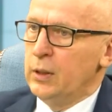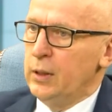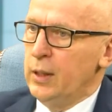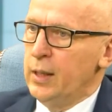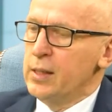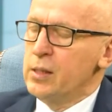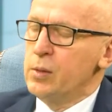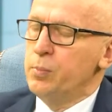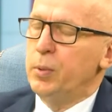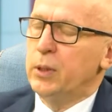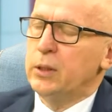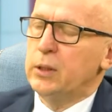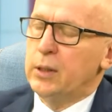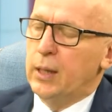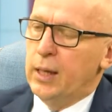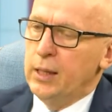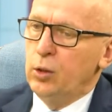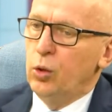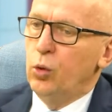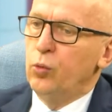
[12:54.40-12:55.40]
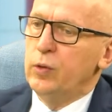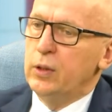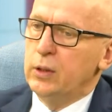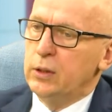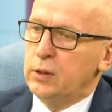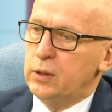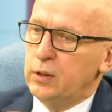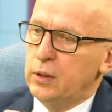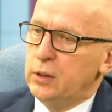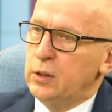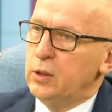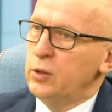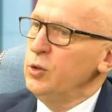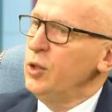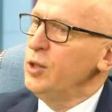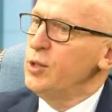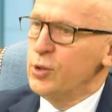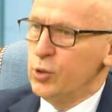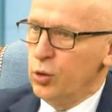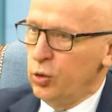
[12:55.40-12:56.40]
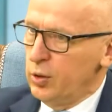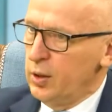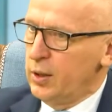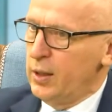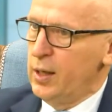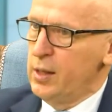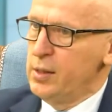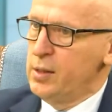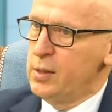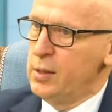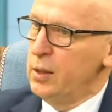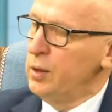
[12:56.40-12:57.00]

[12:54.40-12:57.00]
Yes, but I know that it's not the case.